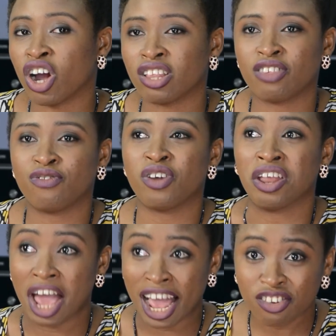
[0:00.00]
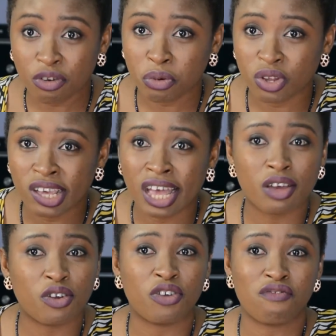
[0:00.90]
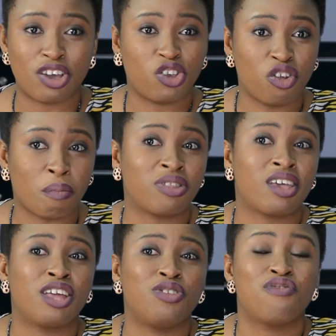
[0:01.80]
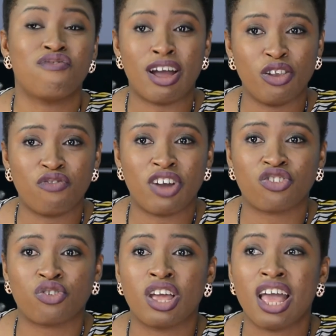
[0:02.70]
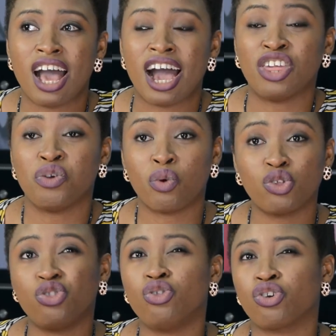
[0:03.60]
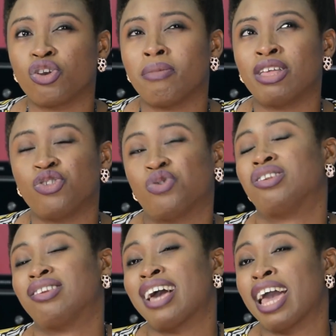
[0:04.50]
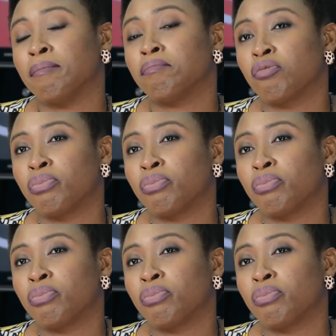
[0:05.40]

art, if you're an art reporter, or a fashion reporter, and you value fashion, and you want to document your time